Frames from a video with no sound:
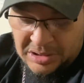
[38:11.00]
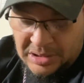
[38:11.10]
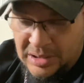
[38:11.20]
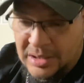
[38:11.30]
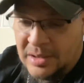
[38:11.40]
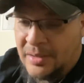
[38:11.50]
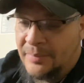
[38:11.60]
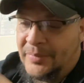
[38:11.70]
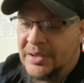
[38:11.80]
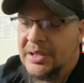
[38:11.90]

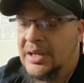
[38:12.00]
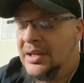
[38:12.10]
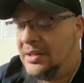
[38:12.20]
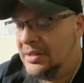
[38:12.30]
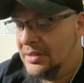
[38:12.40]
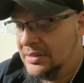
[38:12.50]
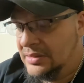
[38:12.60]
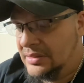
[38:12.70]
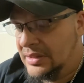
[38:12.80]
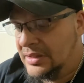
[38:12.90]
Again,
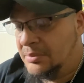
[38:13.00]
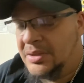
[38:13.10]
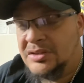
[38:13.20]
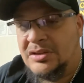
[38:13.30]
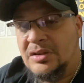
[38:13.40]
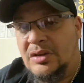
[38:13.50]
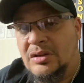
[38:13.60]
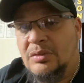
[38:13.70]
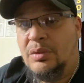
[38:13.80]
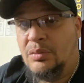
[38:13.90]
like I mentioned
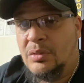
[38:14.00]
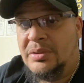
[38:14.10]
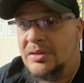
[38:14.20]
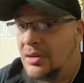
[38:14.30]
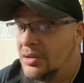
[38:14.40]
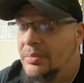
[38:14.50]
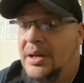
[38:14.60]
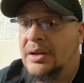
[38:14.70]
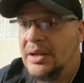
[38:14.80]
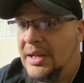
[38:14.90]
earlier, we will be talking
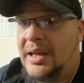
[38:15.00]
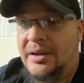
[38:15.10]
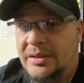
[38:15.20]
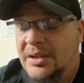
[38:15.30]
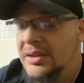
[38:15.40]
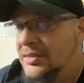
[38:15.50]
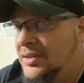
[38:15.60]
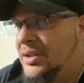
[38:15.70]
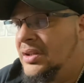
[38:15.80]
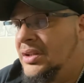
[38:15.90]
about a lot of
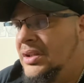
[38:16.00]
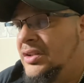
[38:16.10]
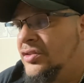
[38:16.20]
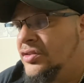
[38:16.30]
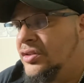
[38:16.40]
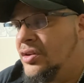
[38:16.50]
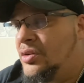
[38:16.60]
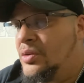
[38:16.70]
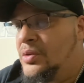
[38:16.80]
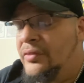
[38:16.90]
things.
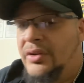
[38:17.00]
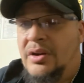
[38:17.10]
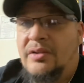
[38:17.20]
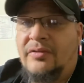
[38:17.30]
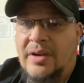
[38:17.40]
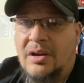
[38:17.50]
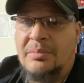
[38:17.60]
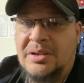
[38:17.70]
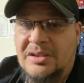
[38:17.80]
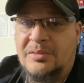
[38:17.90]
So if you're gonna follow
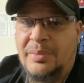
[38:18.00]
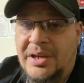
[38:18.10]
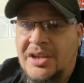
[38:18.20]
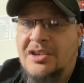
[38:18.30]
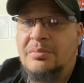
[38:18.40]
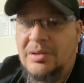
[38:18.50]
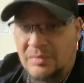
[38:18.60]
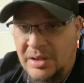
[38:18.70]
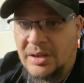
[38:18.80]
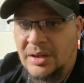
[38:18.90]
me on this page, be
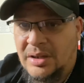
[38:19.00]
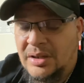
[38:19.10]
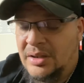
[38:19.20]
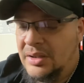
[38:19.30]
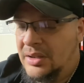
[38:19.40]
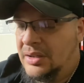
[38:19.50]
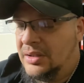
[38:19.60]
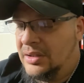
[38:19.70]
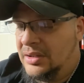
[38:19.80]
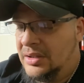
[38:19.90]
ready.
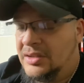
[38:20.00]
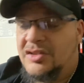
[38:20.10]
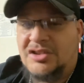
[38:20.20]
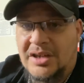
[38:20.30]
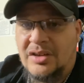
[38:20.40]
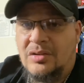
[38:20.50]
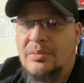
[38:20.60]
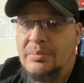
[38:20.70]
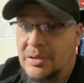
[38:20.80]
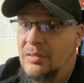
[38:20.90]
In this
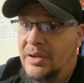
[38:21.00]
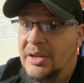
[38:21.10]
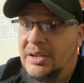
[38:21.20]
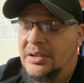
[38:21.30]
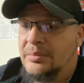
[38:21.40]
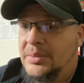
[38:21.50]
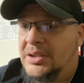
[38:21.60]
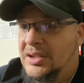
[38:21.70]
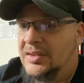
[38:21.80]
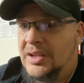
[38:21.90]
channel, be ready,
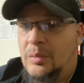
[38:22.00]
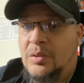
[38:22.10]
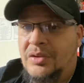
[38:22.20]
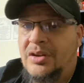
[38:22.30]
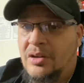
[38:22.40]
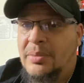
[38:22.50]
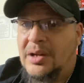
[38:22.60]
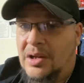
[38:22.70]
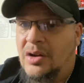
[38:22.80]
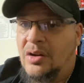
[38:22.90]
because I will talk
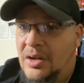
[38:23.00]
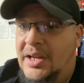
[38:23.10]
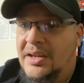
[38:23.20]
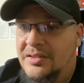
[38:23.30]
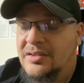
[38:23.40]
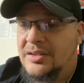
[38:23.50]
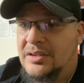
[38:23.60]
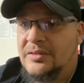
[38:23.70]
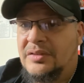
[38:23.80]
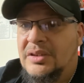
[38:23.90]
about all kinds of stuff.